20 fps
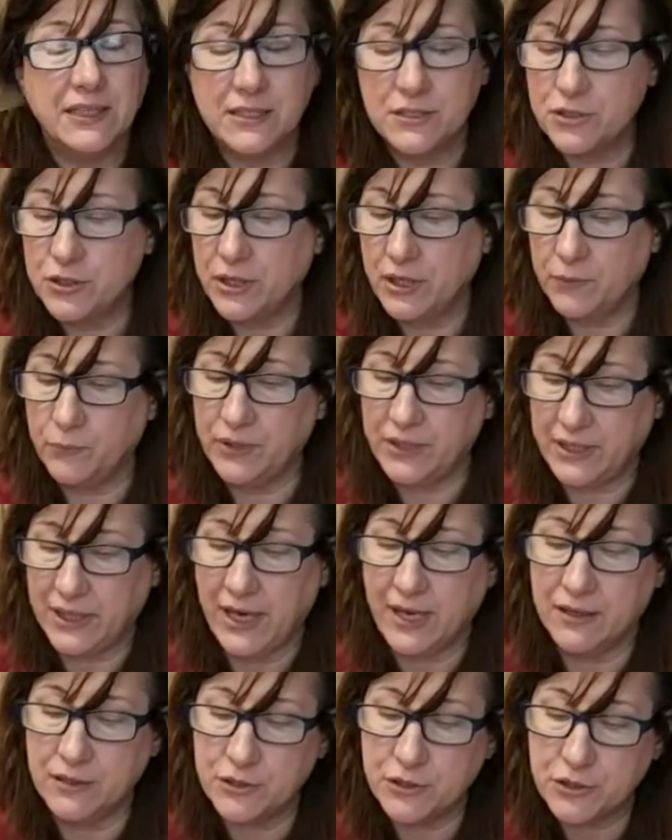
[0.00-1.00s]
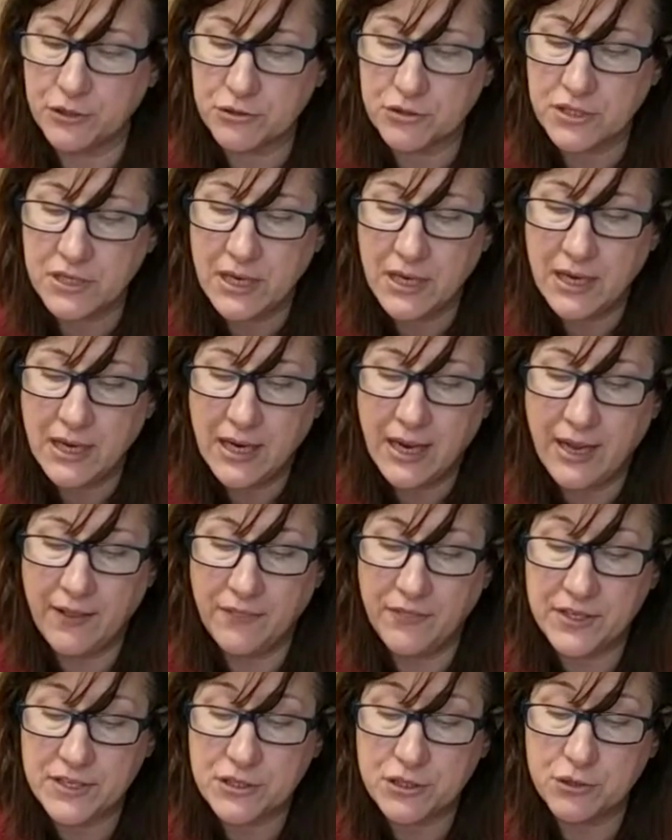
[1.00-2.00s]
that you get with calendars,
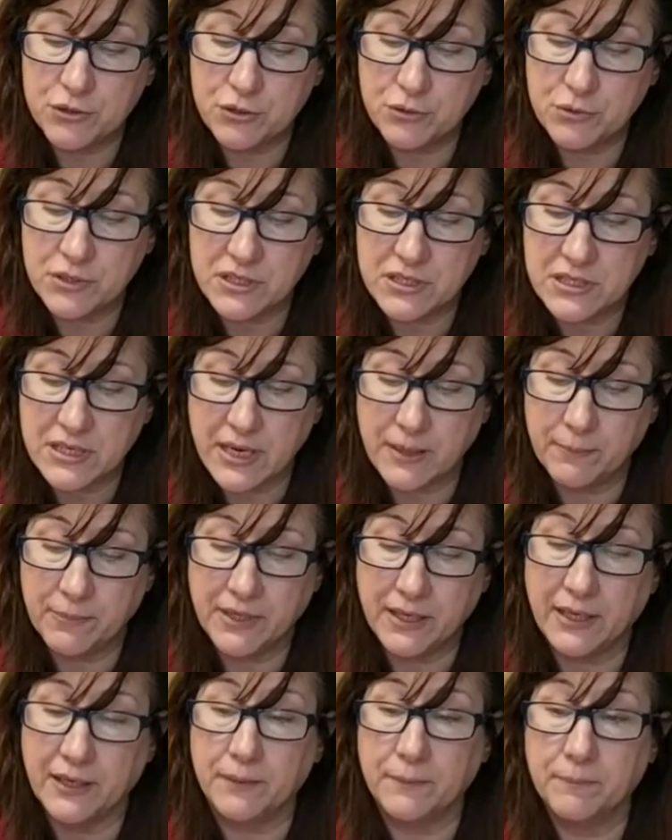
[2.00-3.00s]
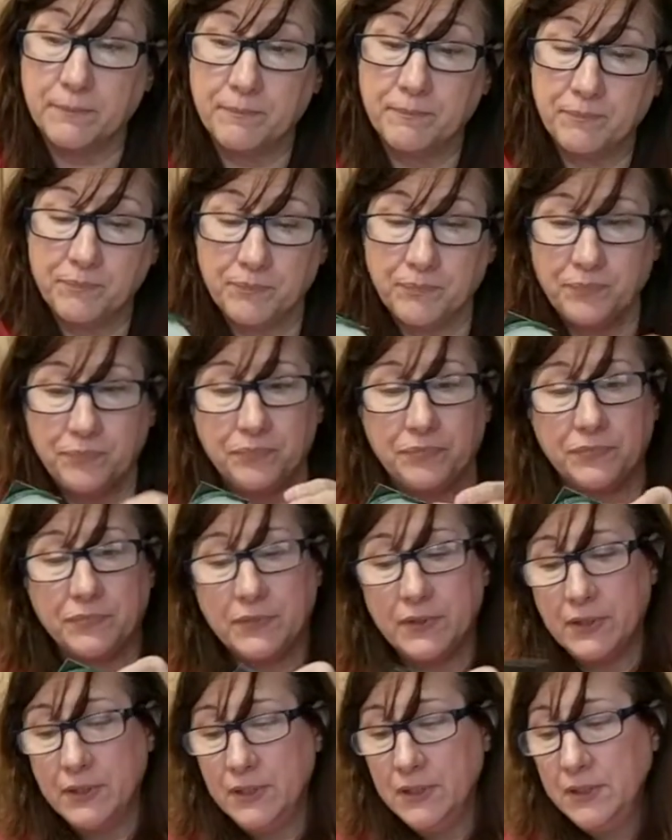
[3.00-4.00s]
and this will do the same thing.
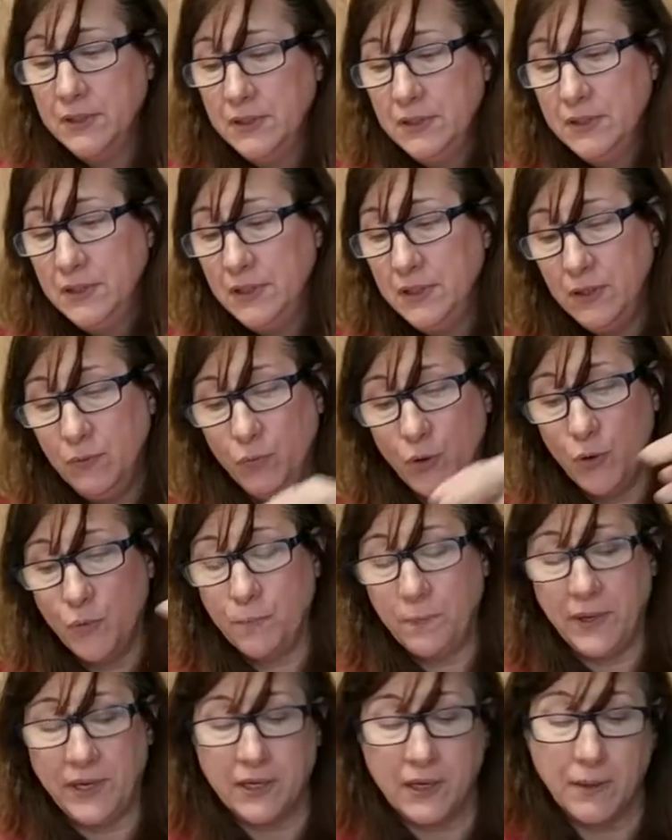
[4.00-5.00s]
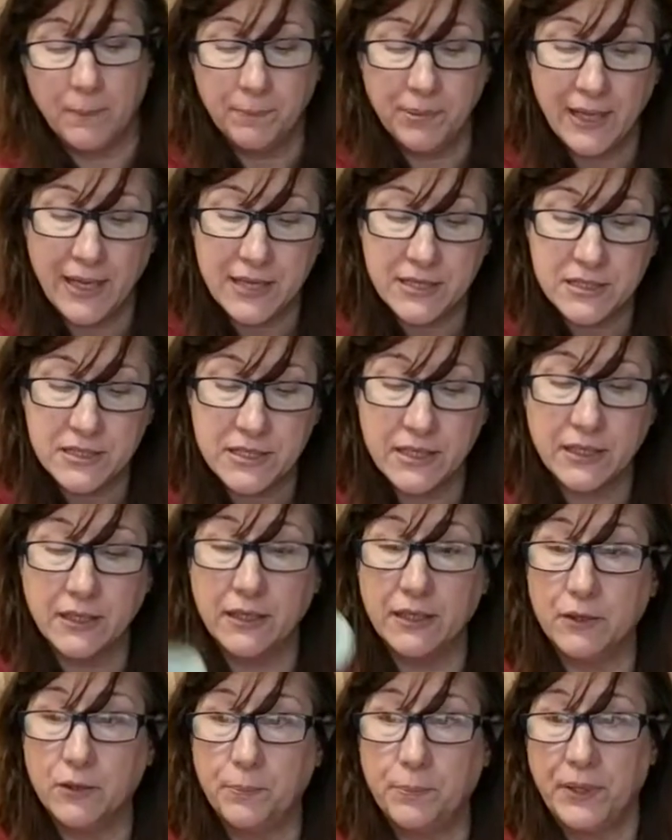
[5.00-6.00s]
It won't pick up plastic.
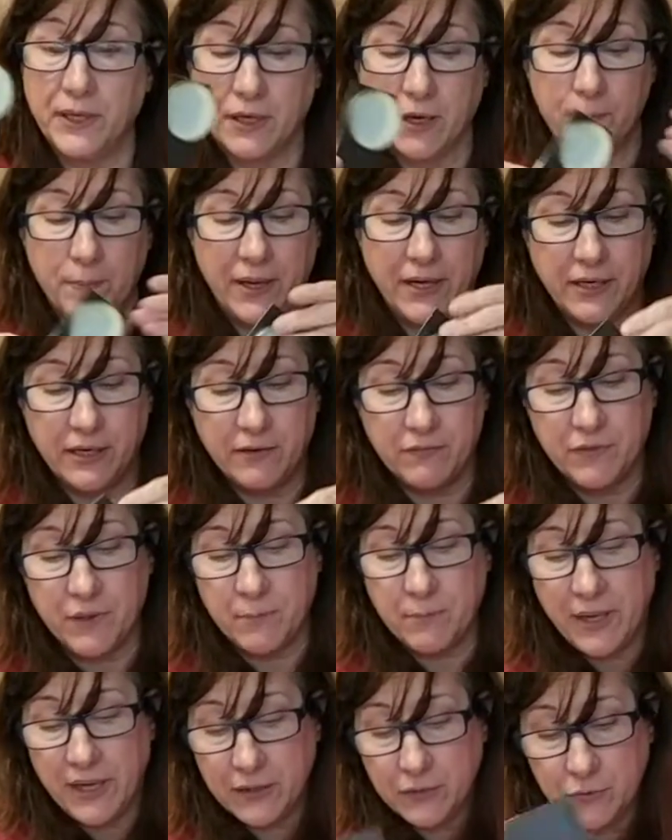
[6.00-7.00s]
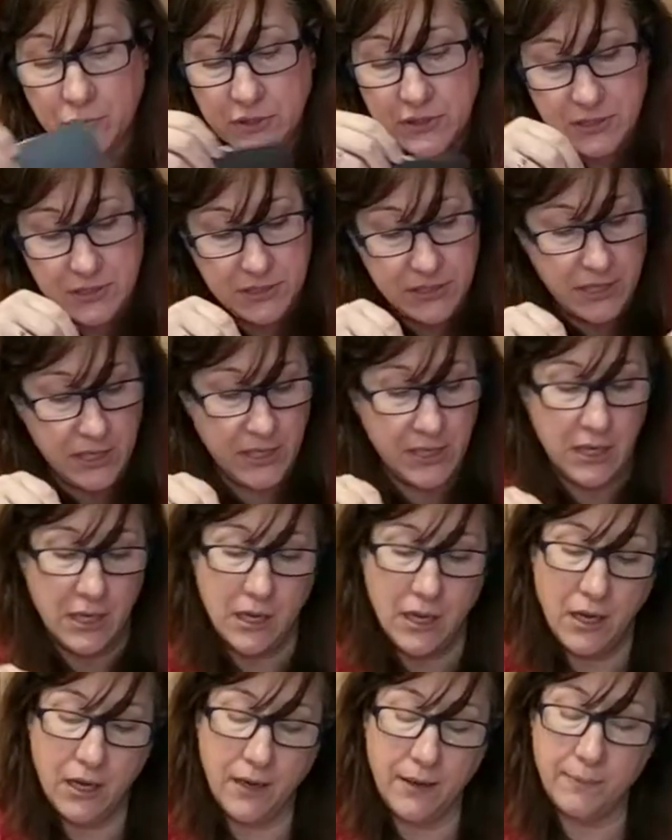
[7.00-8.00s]
It'll pick up any of the metal ones.
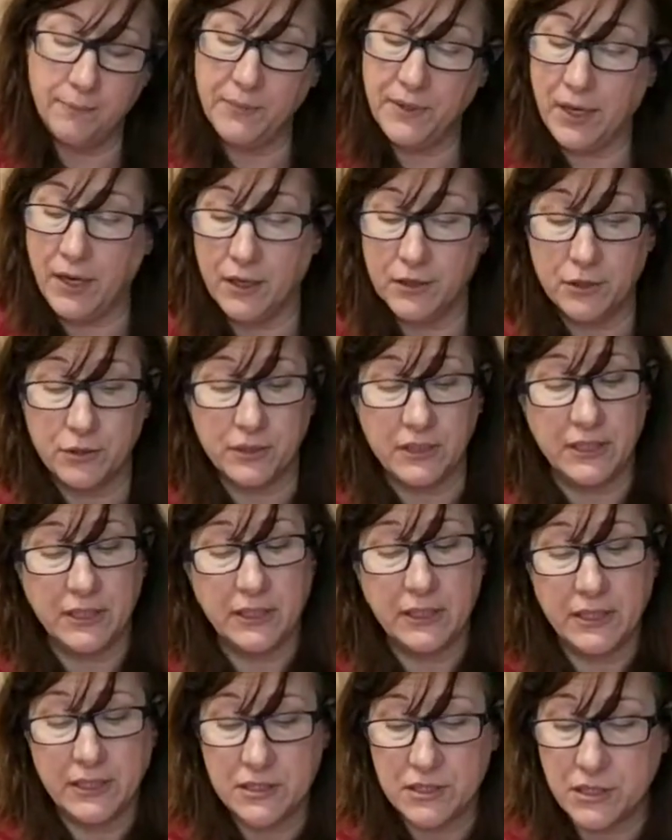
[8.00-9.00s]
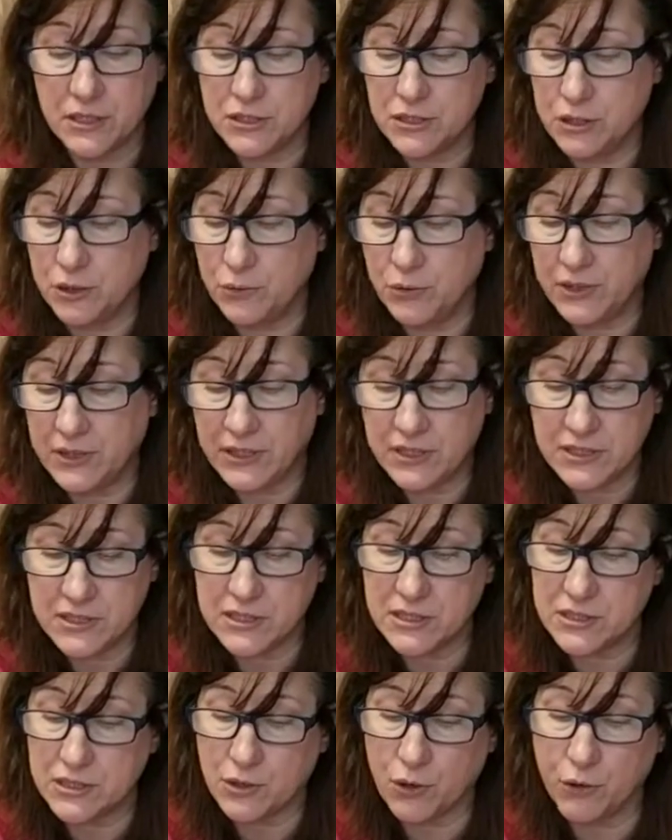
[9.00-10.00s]
The other thing kids can do with this
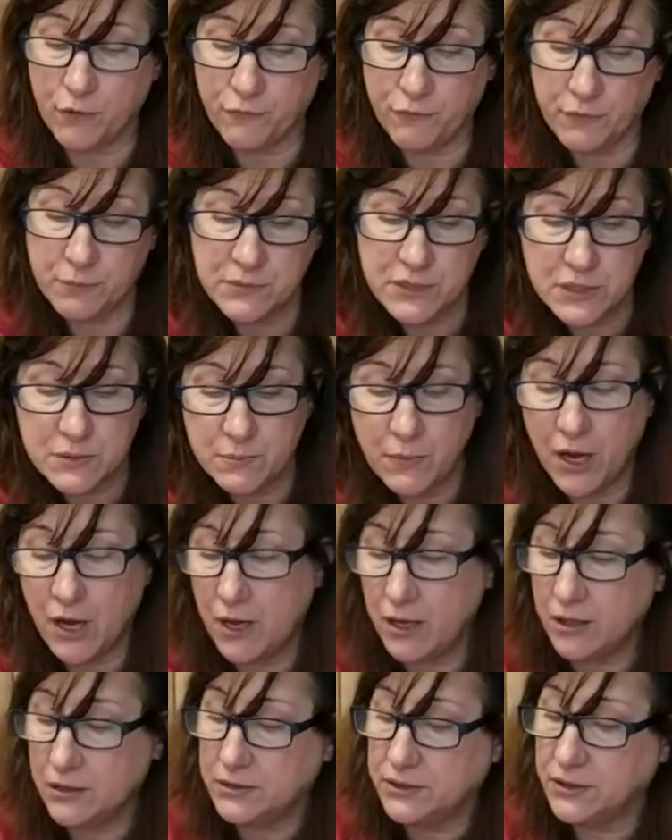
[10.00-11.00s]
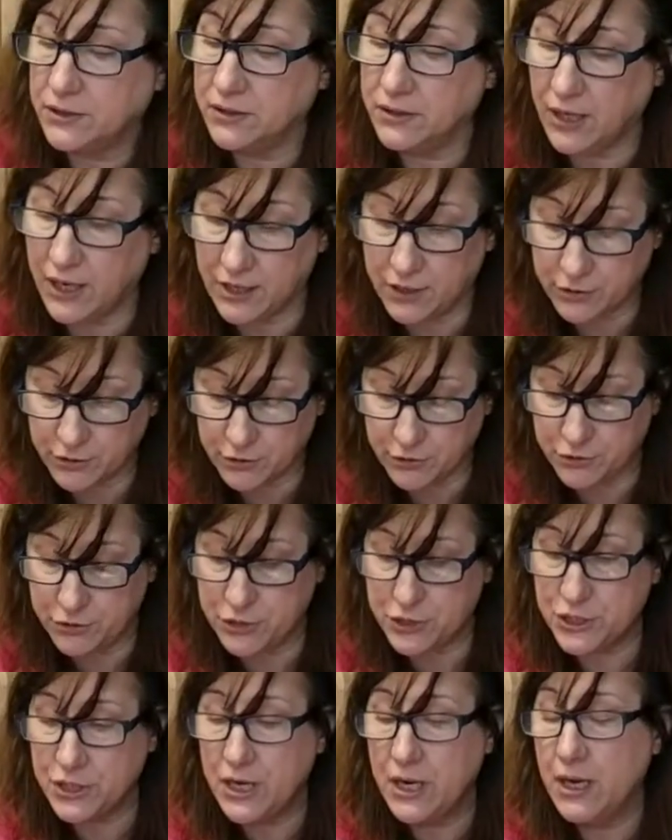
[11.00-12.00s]
is go from small to
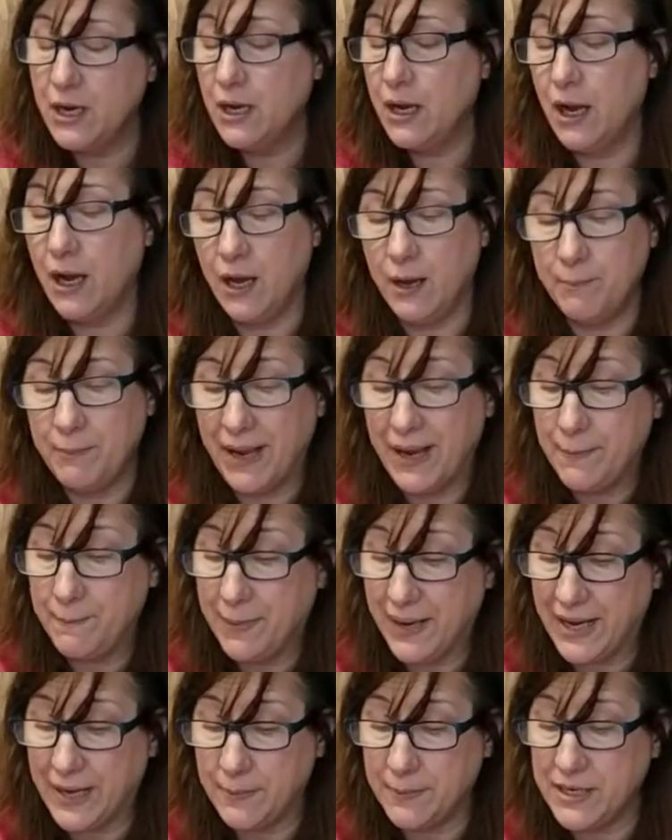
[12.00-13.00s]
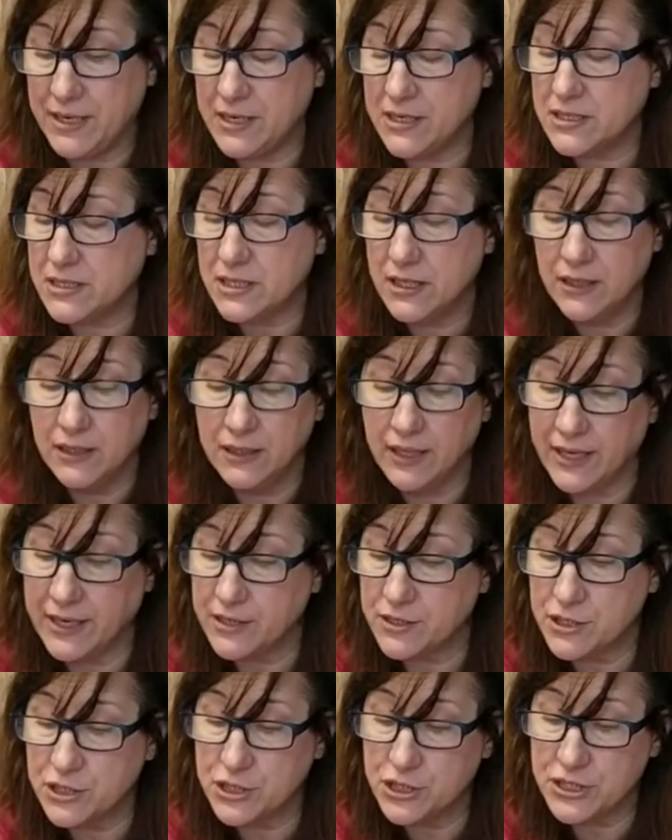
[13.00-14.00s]
large. My babies
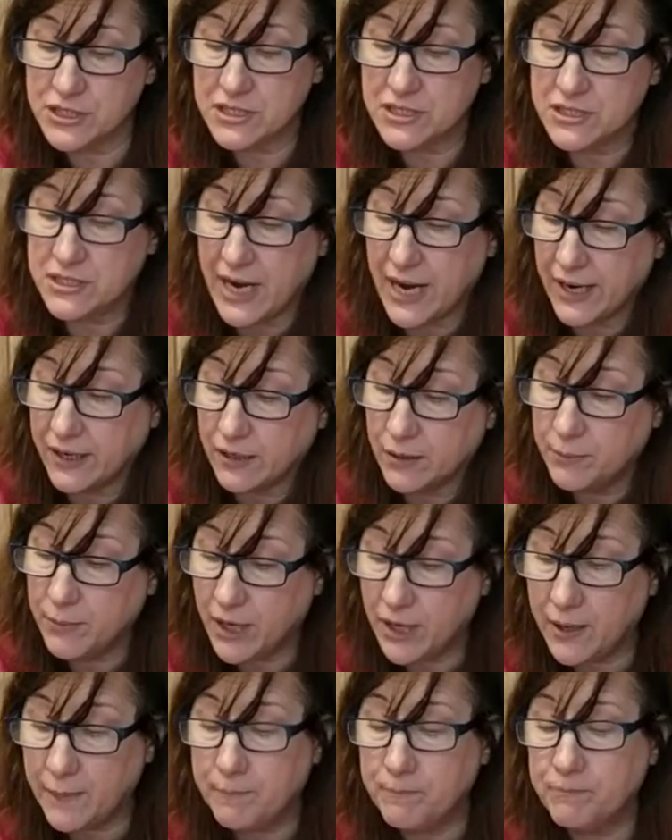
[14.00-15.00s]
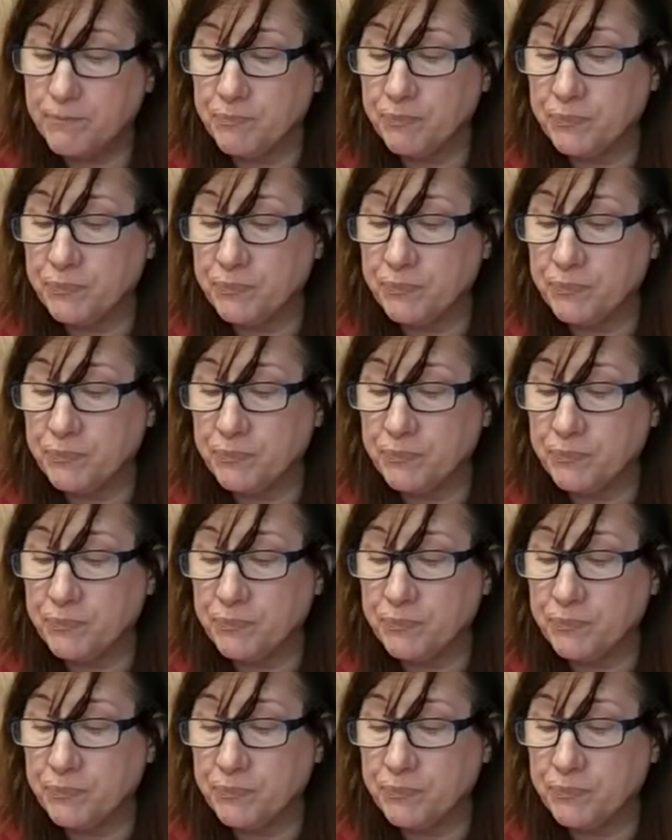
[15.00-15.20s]
like to just stack them up.